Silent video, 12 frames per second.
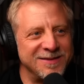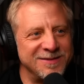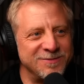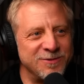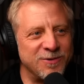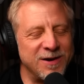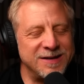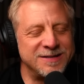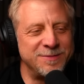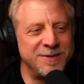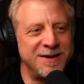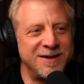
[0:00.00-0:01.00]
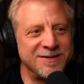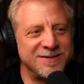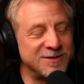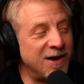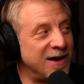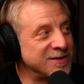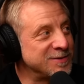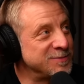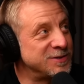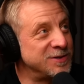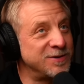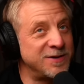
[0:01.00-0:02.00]
Great to be here. This awesome
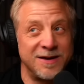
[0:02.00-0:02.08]
studio.